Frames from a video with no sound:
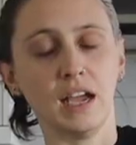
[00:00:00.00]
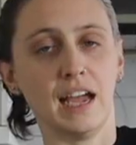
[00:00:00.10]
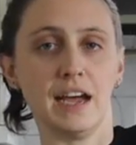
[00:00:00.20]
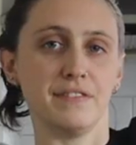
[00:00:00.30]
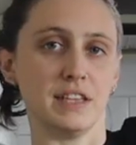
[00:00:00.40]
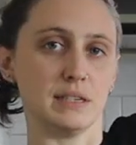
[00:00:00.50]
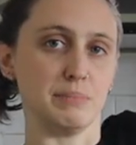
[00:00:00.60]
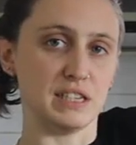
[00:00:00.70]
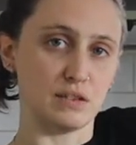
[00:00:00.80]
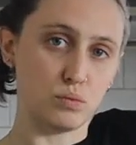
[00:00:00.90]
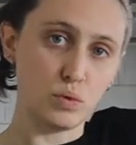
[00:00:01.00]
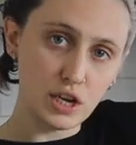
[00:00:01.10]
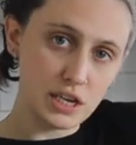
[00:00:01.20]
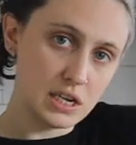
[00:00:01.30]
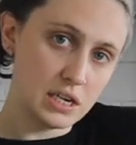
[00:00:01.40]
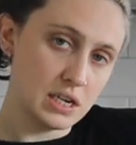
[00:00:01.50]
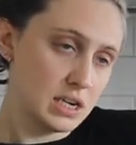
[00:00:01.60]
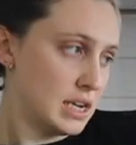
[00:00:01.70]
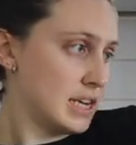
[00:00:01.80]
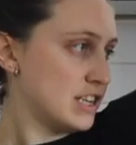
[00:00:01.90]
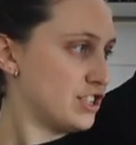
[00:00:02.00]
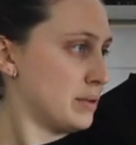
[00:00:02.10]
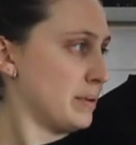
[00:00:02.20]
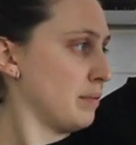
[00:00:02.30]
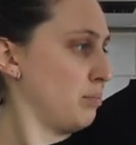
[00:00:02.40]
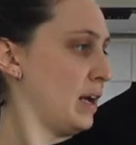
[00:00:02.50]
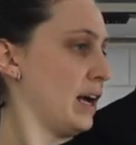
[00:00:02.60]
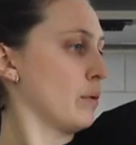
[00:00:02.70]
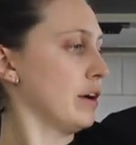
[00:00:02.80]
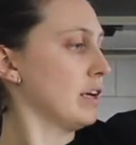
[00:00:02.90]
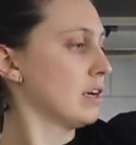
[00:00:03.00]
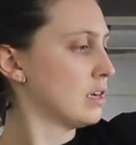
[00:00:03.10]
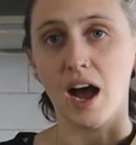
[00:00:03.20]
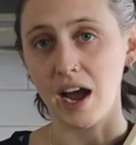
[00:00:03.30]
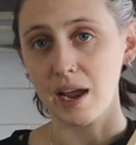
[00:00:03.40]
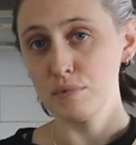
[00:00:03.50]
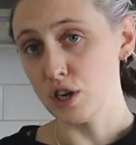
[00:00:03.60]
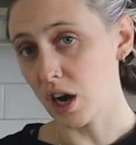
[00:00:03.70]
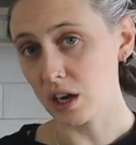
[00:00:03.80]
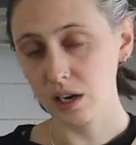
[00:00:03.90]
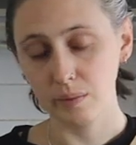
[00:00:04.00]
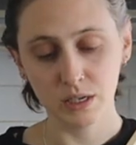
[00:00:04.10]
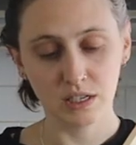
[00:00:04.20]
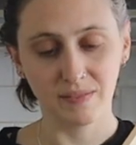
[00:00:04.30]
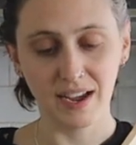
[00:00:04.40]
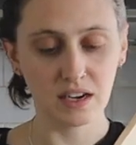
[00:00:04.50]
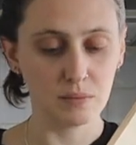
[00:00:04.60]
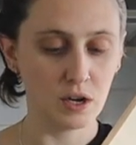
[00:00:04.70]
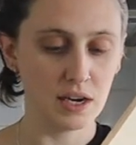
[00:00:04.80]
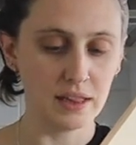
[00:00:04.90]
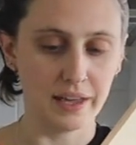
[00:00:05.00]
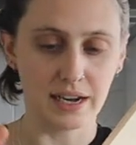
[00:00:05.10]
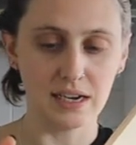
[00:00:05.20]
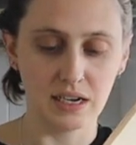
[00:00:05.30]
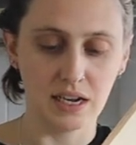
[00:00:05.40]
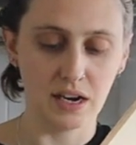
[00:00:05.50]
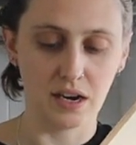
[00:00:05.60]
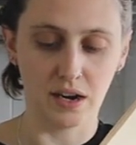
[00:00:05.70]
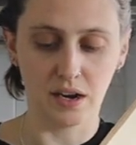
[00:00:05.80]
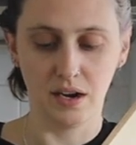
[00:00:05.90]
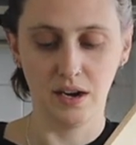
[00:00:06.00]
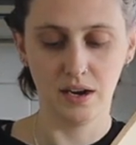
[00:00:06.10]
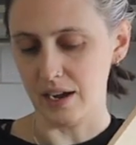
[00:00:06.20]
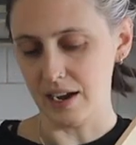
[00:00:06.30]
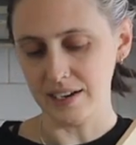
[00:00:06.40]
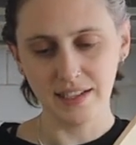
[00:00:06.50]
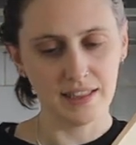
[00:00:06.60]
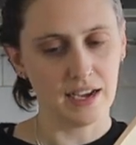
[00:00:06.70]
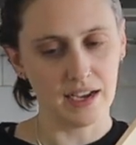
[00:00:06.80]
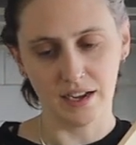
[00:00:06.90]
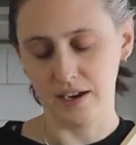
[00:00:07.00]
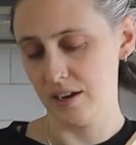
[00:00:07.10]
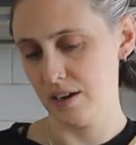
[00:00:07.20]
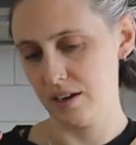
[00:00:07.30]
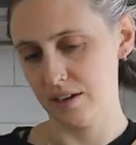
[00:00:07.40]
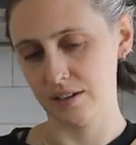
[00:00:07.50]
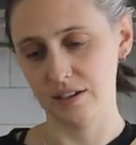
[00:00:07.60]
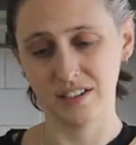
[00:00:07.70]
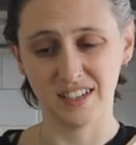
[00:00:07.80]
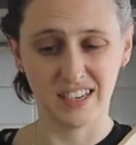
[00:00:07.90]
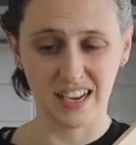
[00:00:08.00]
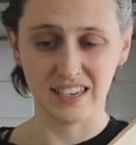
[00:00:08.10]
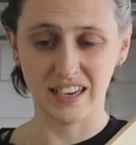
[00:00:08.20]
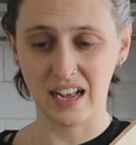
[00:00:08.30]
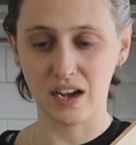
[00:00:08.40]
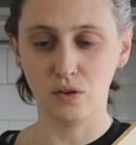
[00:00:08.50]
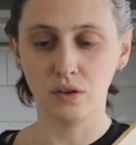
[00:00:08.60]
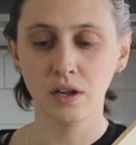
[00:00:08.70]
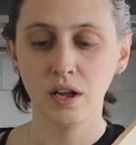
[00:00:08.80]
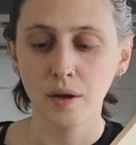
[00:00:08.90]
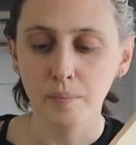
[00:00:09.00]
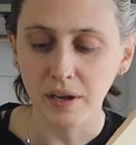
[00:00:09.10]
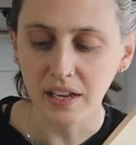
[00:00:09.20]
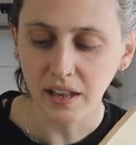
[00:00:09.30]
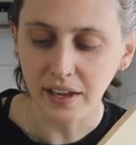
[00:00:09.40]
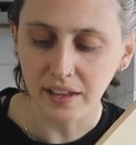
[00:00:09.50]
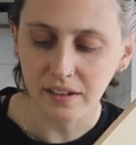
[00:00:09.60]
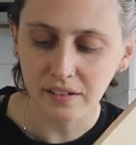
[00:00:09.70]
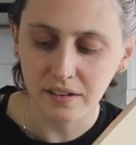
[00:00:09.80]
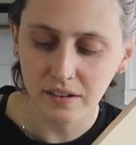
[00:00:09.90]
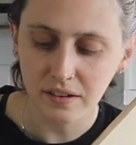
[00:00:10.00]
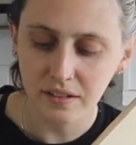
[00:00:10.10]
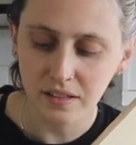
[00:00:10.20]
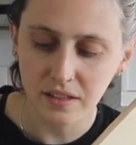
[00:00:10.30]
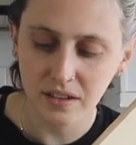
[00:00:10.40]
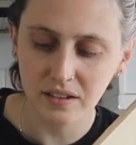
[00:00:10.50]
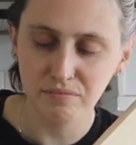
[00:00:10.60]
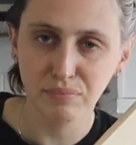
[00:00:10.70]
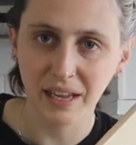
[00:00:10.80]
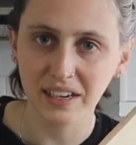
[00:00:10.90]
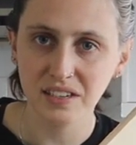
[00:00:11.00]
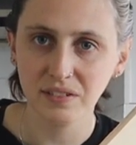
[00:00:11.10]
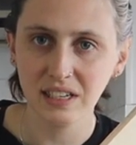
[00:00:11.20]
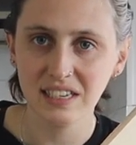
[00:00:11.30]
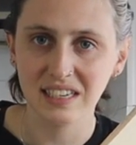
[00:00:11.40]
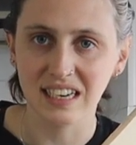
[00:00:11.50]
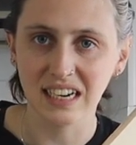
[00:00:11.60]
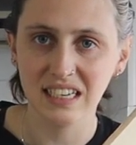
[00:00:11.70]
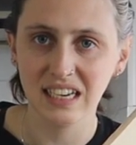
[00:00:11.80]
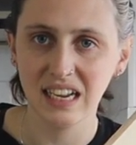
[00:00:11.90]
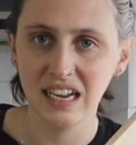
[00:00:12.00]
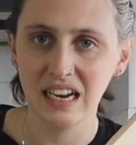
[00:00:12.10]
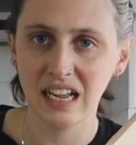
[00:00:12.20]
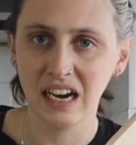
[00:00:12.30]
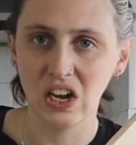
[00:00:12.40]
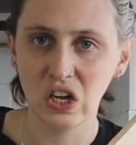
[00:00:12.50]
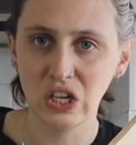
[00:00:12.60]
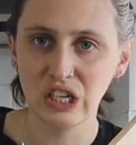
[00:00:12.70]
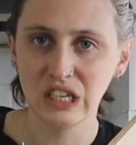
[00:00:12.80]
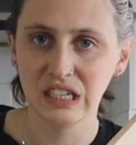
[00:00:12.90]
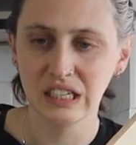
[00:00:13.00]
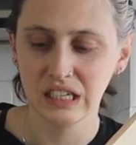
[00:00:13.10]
I have this piece of wood. It's just a bit of plywood. I am not gonna put sphagnum on it like I did here. I did that to test it out, but it, like the plant doesn't really stick to it at all,